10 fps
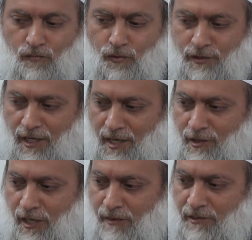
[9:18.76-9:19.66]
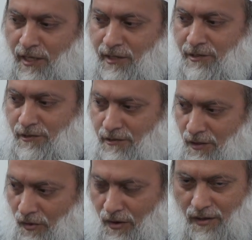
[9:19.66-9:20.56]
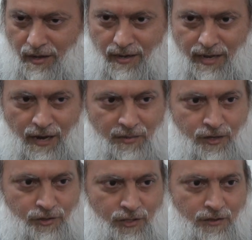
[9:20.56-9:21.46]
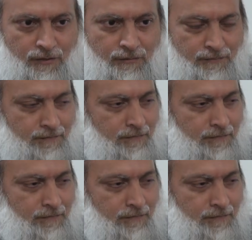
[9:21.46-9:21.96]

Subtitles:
Musa al-Islam says, oh Allah, allow me to see you.